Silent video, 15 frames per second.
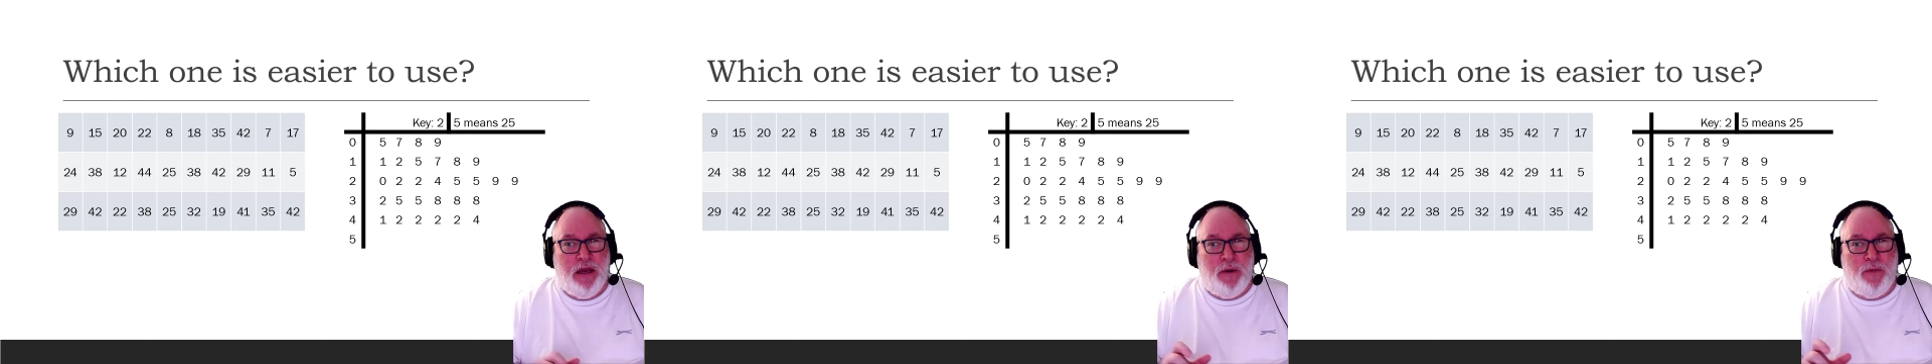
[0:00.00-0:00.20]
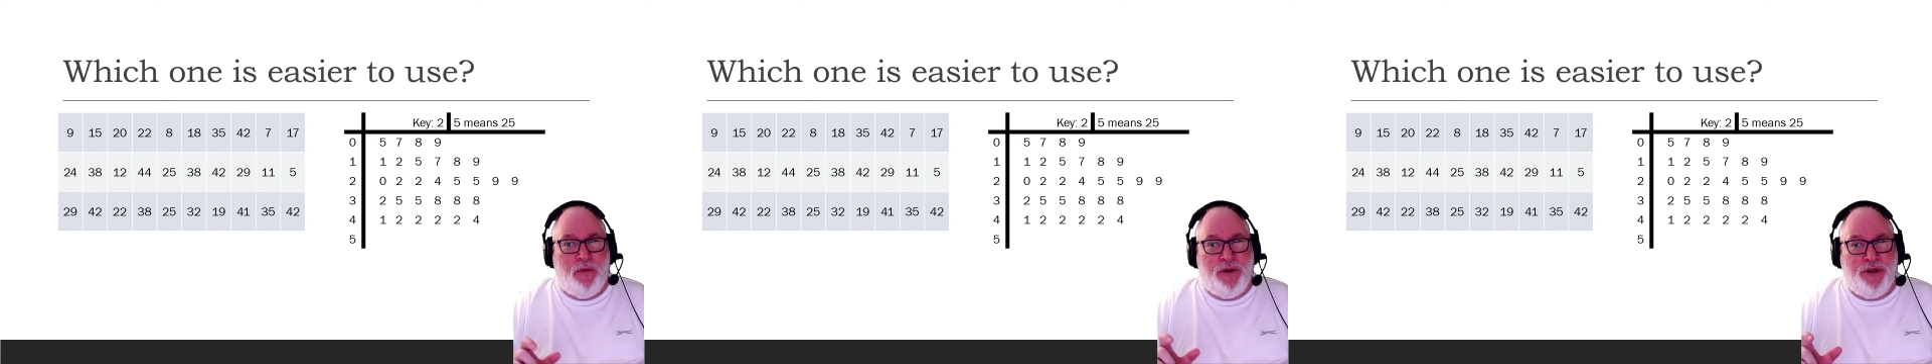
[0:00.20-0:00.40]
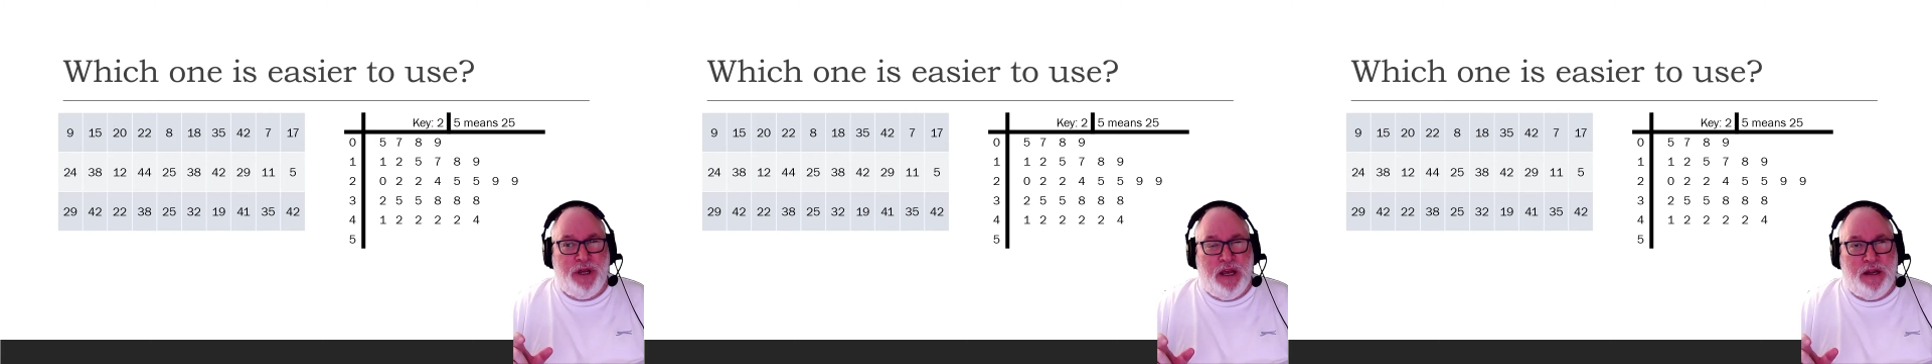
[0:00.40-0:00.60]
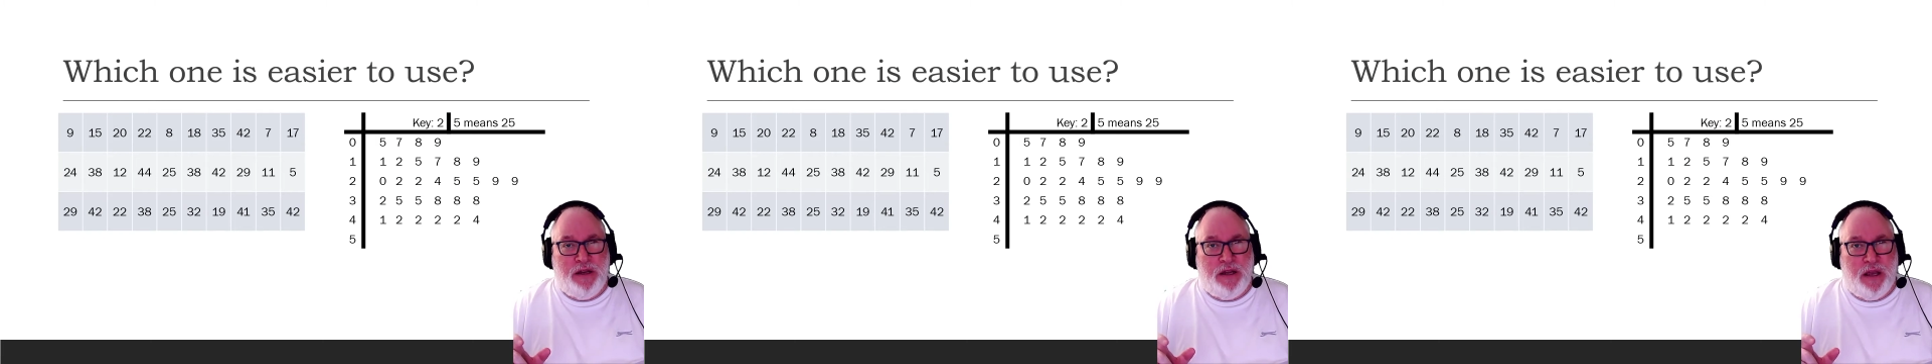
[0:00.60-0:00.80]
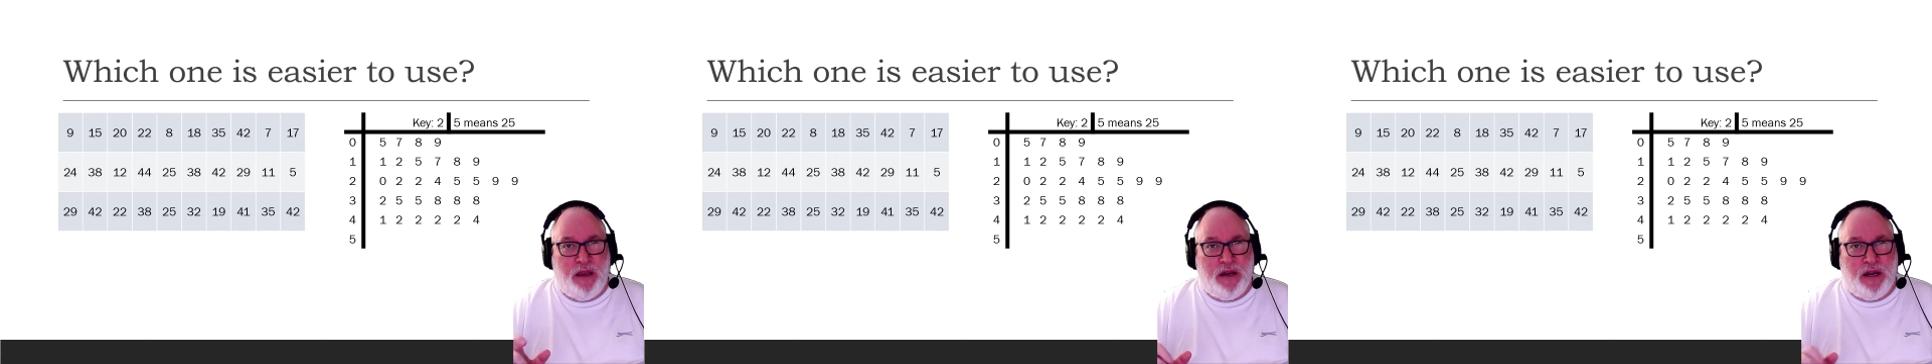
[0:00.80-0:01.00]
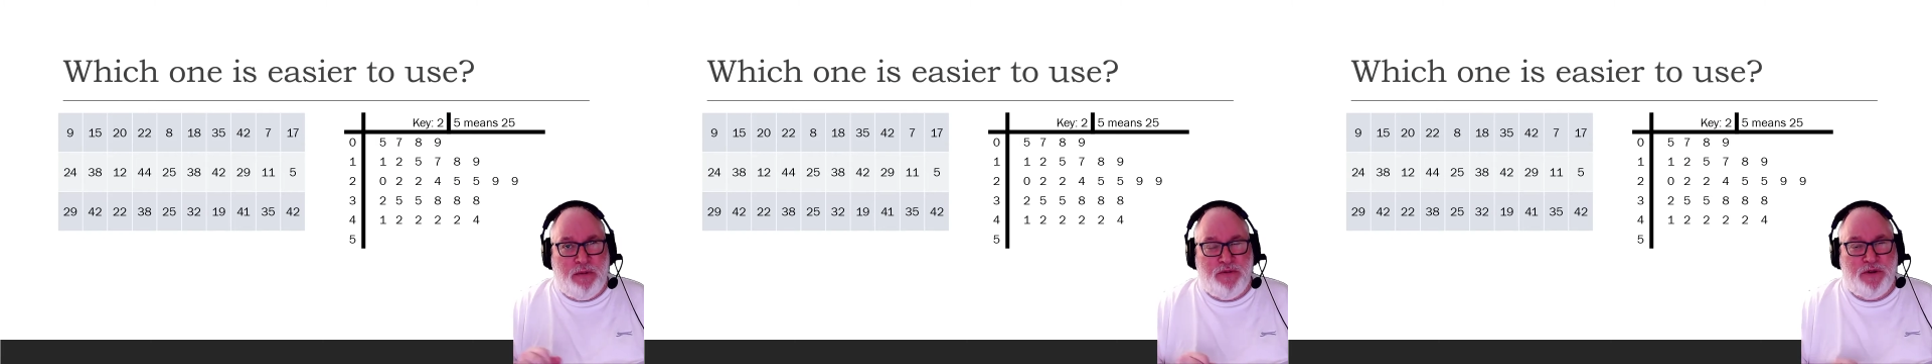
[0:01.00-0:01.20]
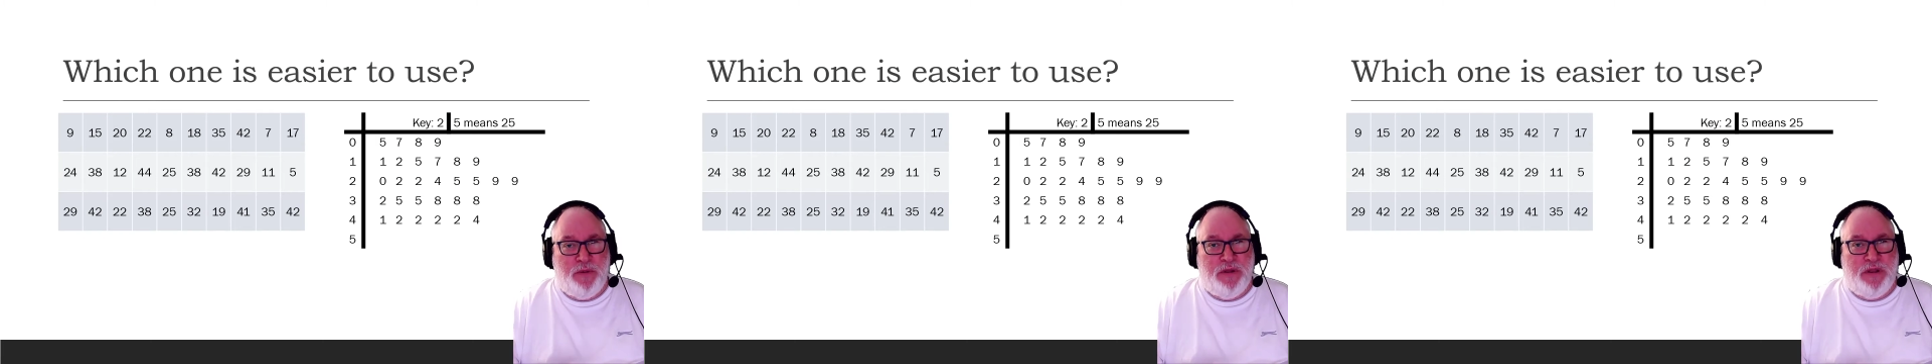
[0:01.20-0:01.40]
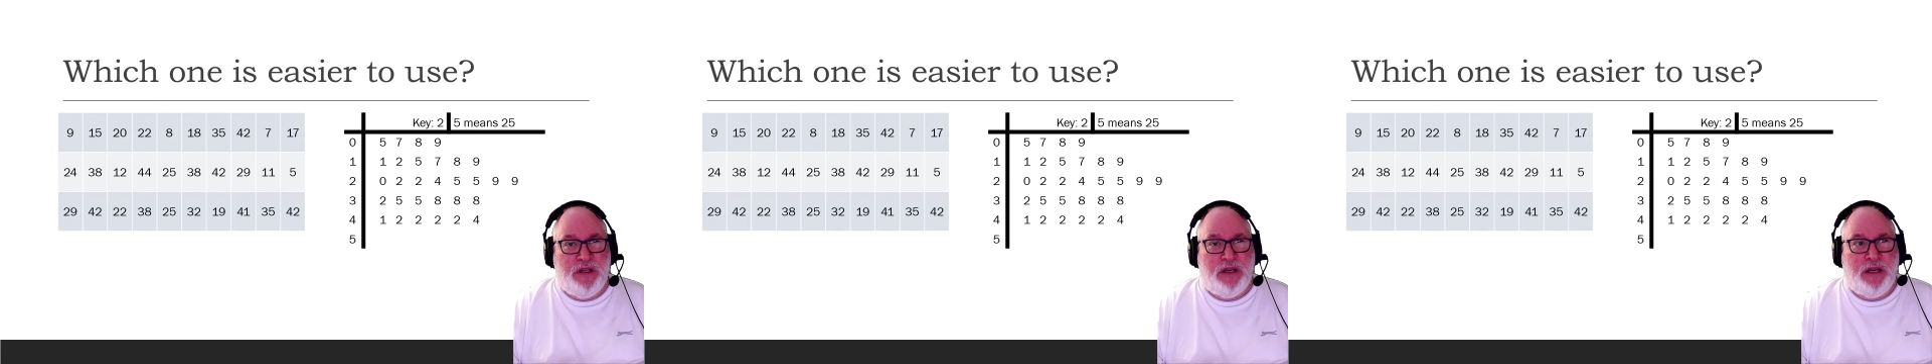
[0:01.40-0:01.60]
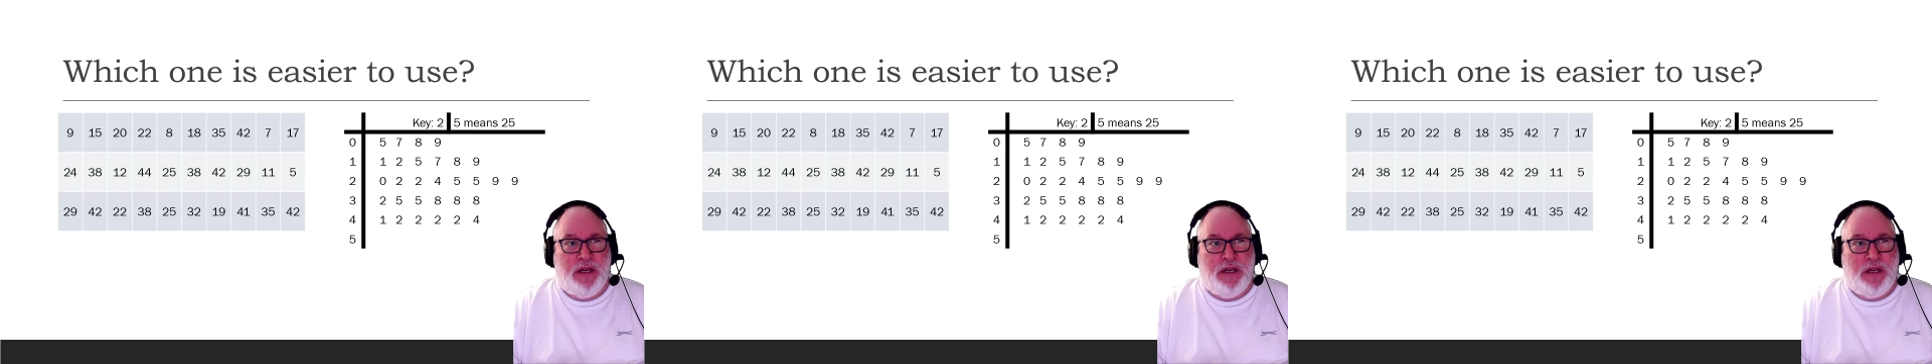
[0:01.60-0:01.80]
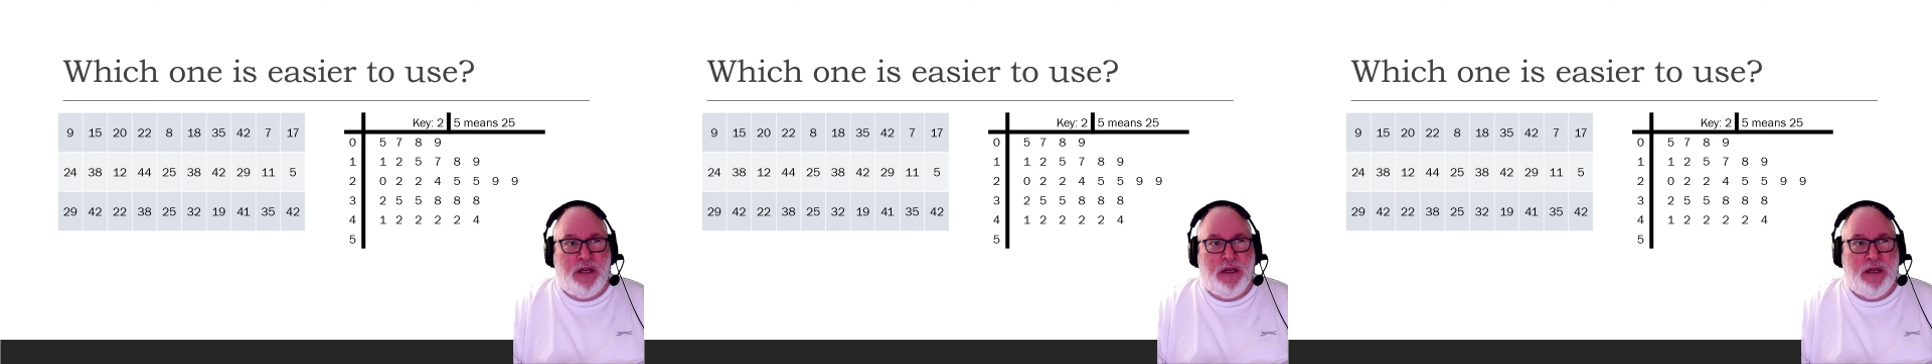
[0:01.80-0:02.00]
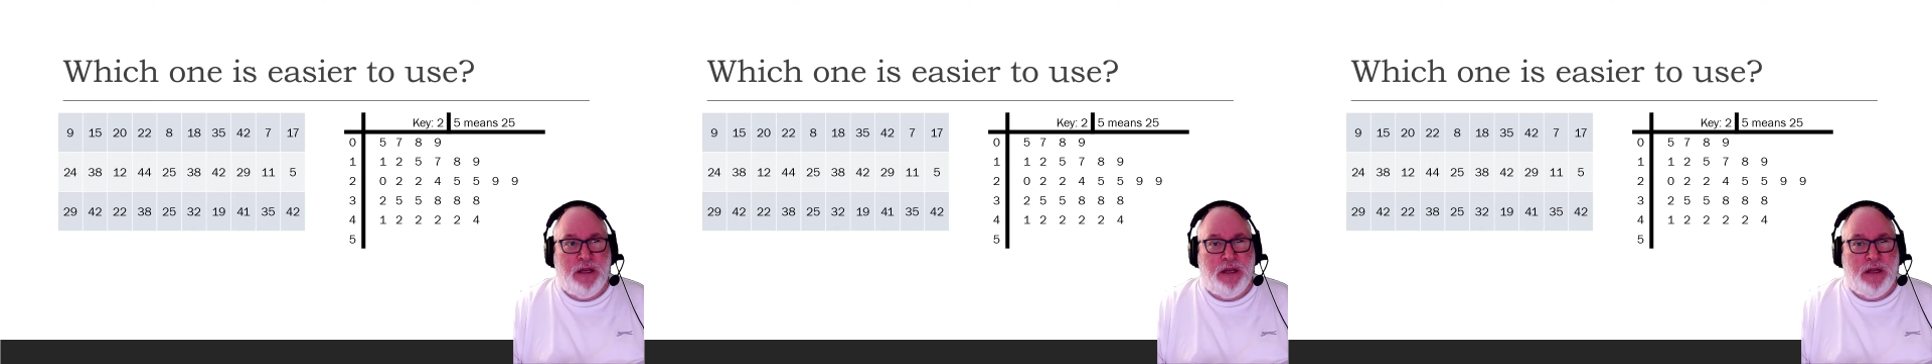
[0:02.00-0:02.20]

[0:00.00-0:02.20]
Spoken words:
and once you get to grips with the key,